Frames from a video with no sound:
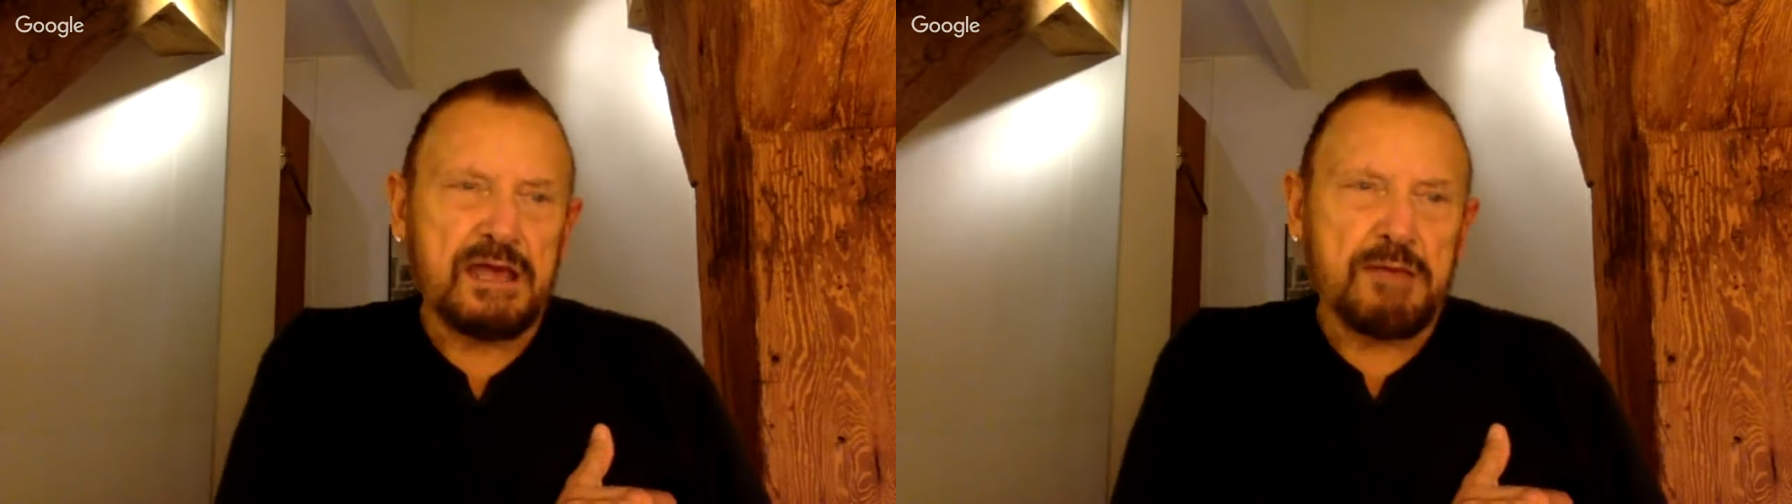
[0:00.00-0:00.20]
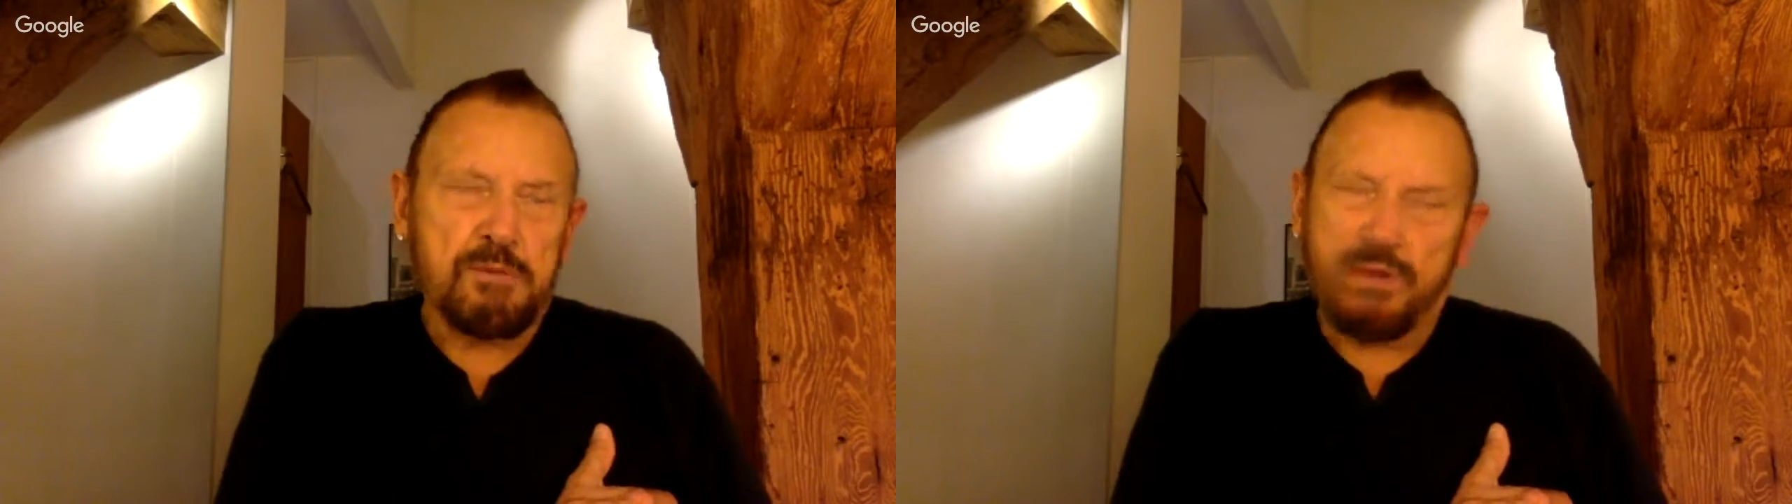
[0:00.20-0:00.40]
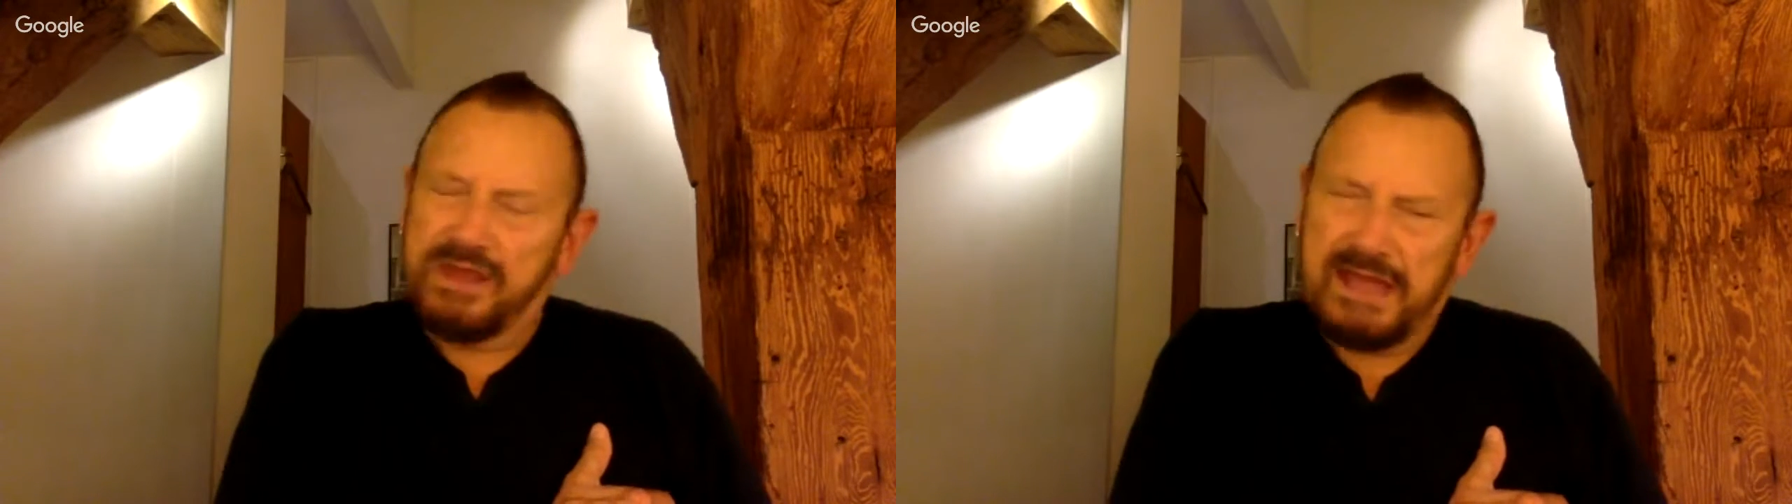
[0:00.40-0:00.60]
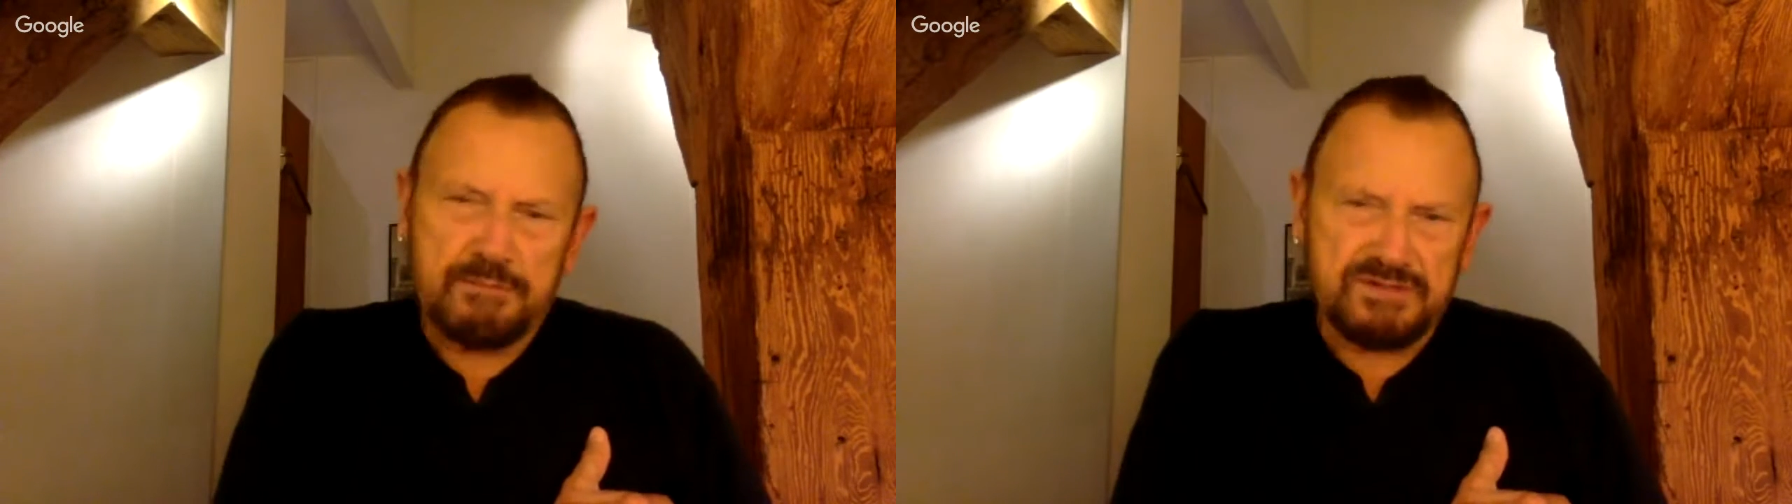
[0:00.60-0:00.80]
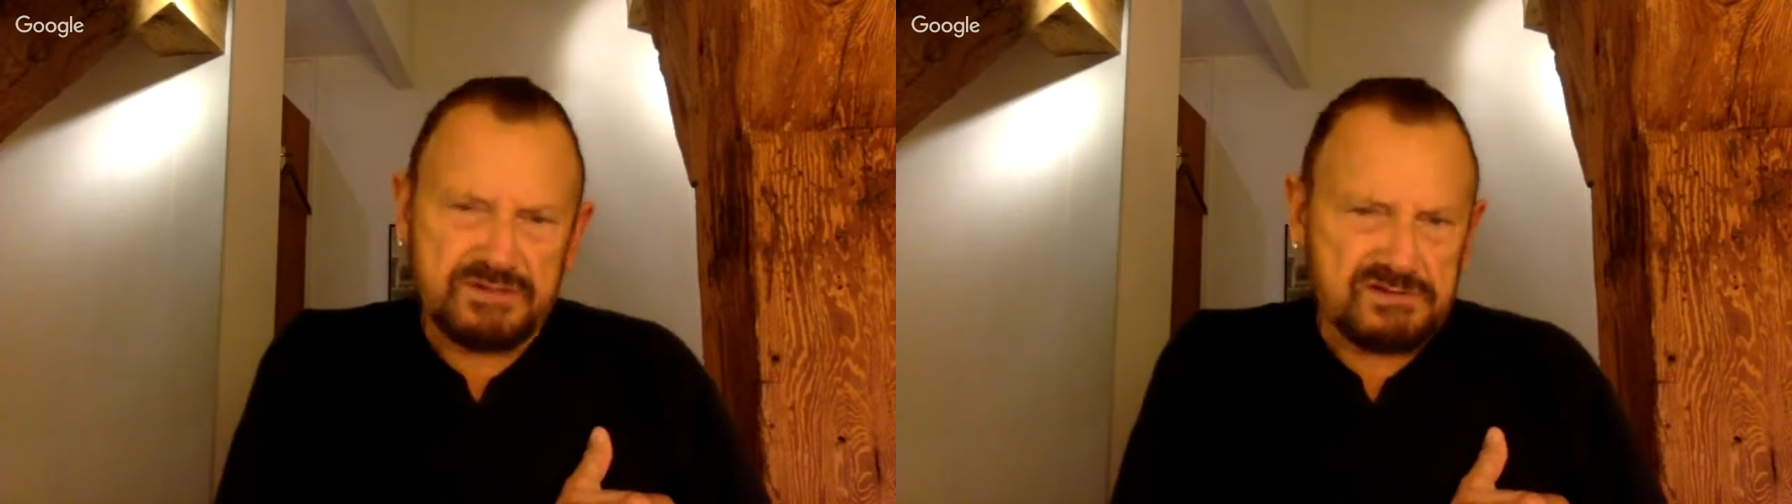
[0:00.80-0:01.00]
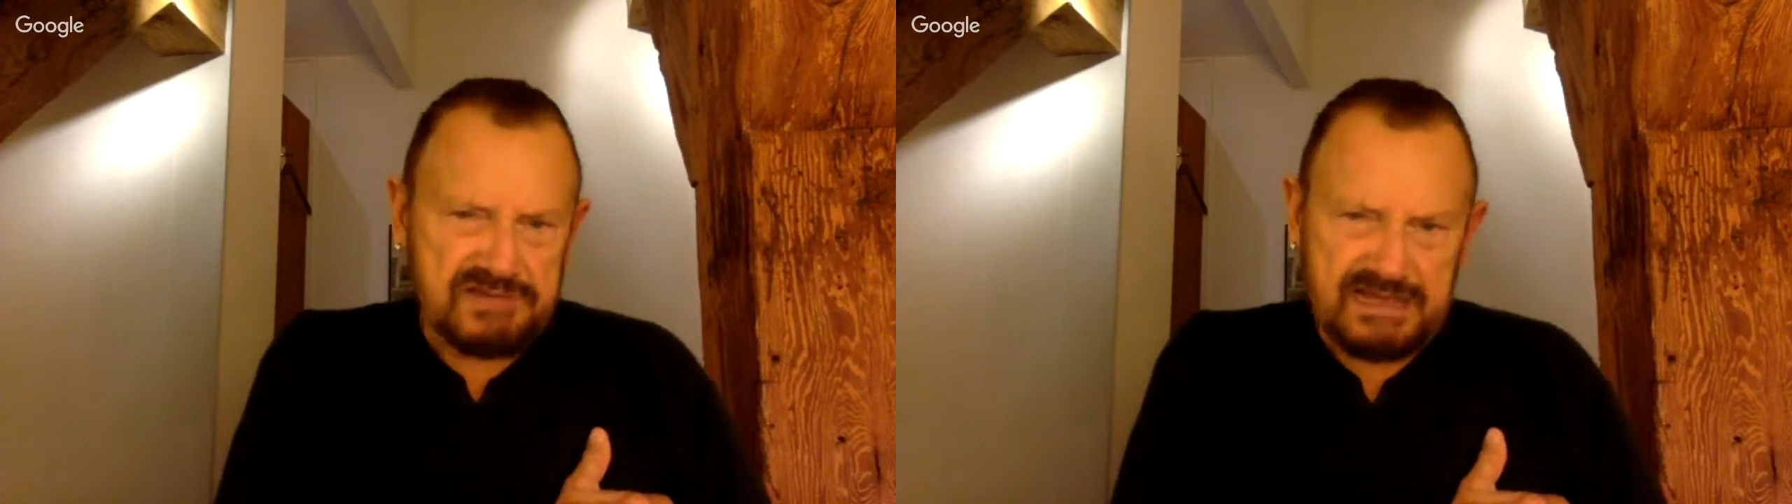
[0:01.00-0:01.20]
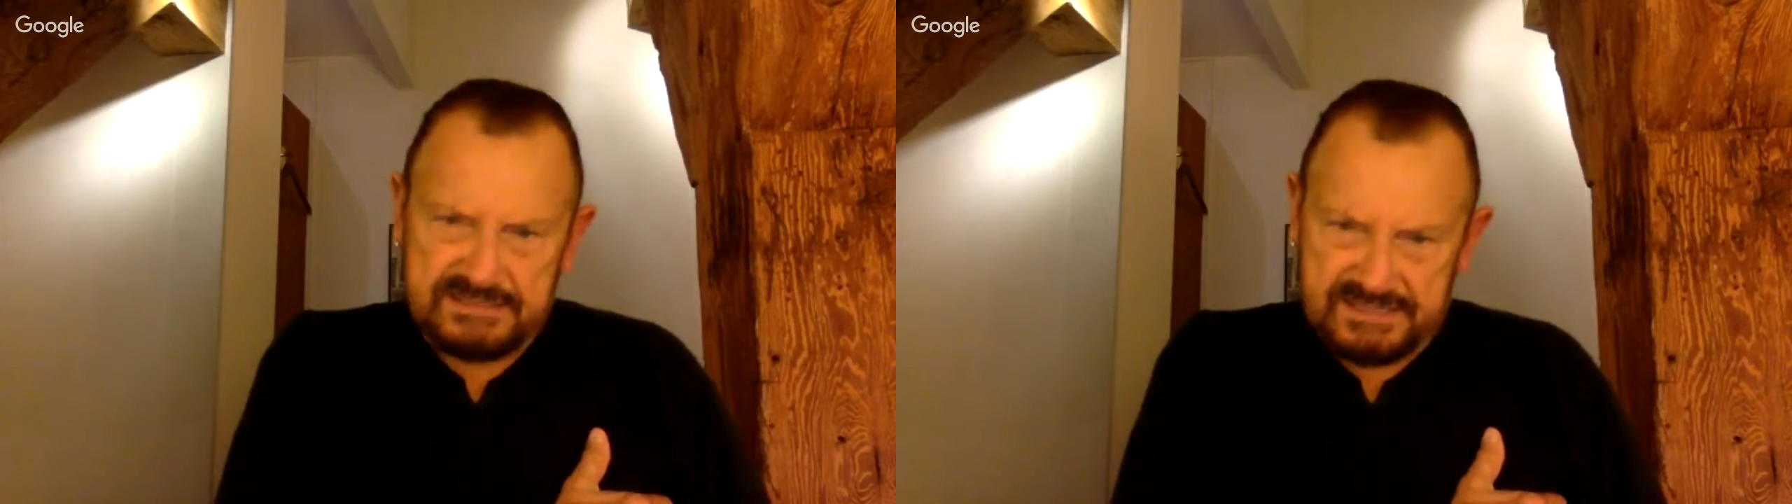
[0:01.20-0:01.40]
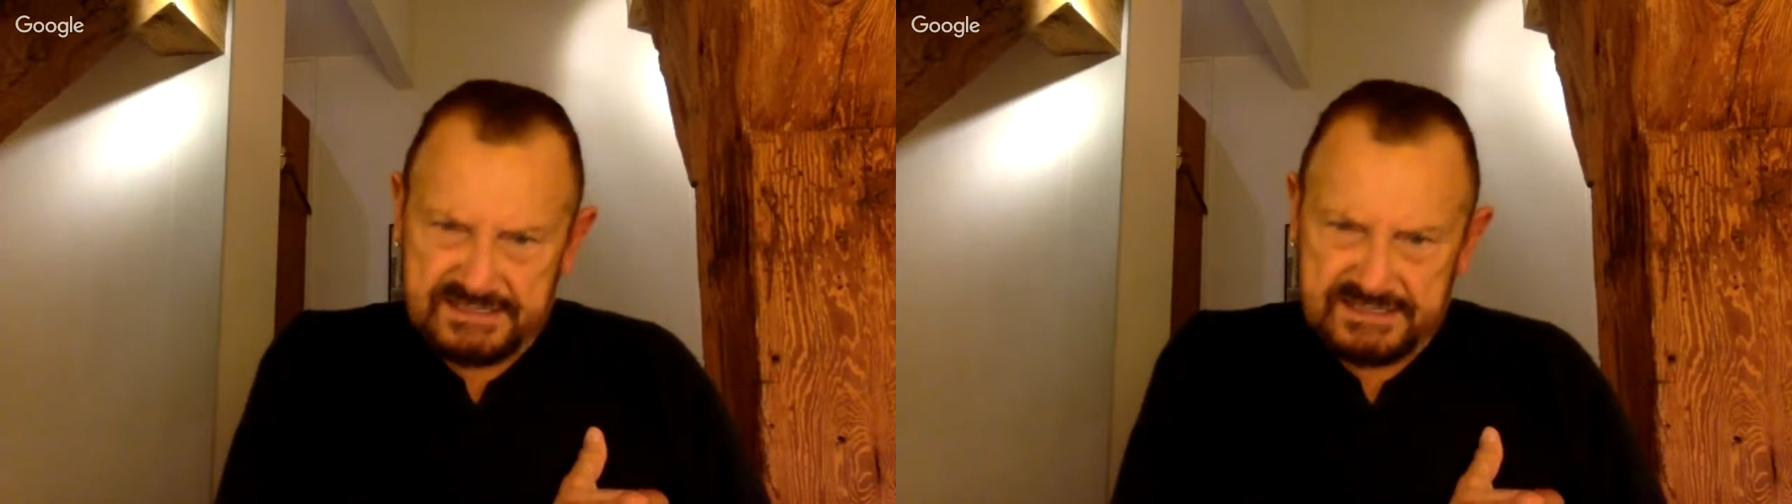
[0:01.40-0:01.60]
But when it came to the
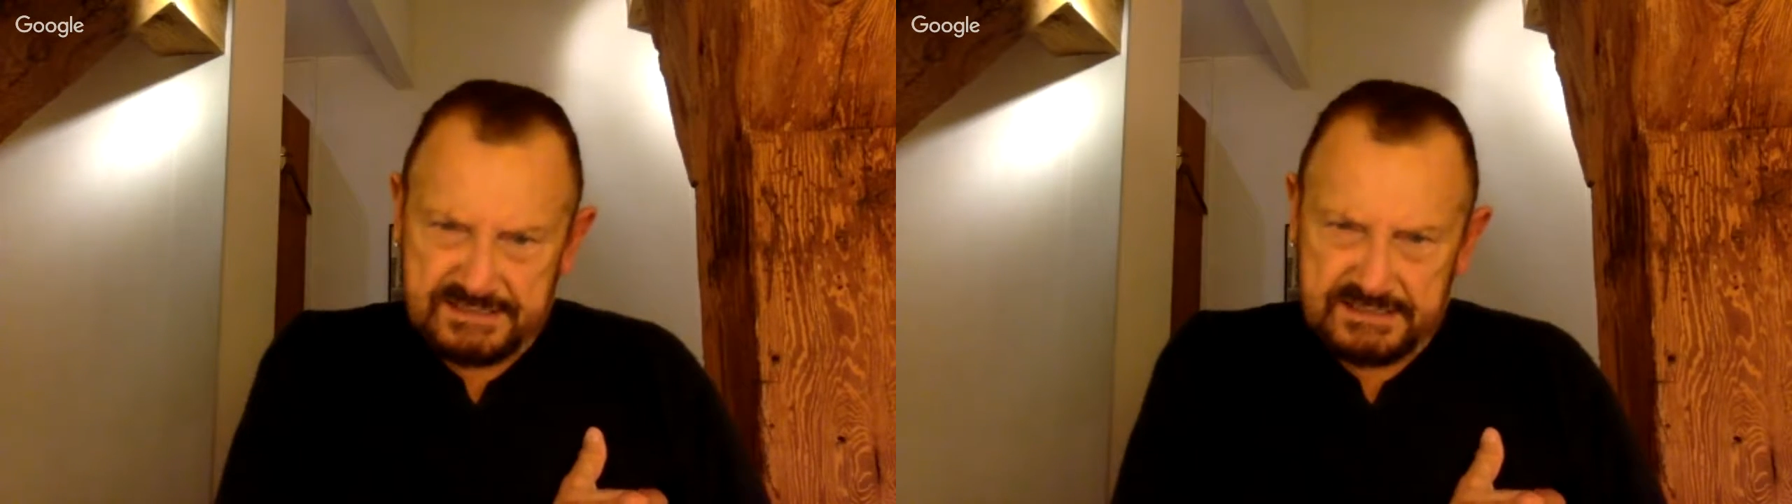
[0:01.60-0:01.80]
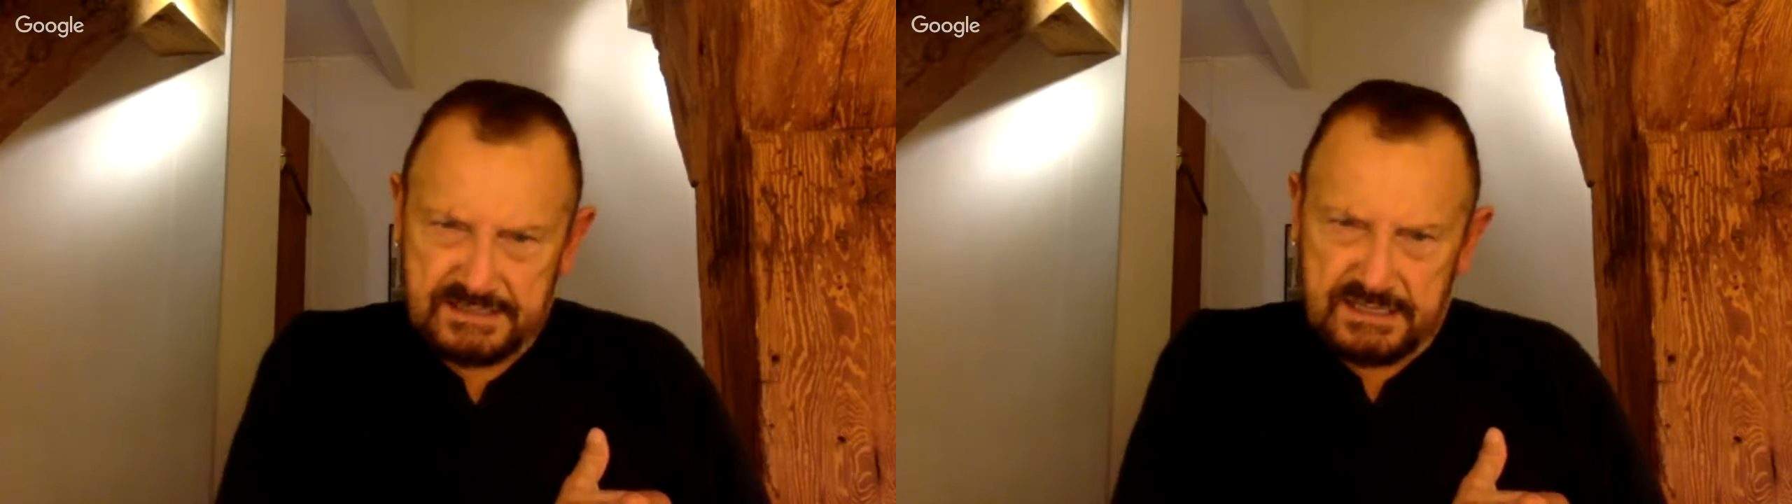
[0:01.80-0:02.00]
trousers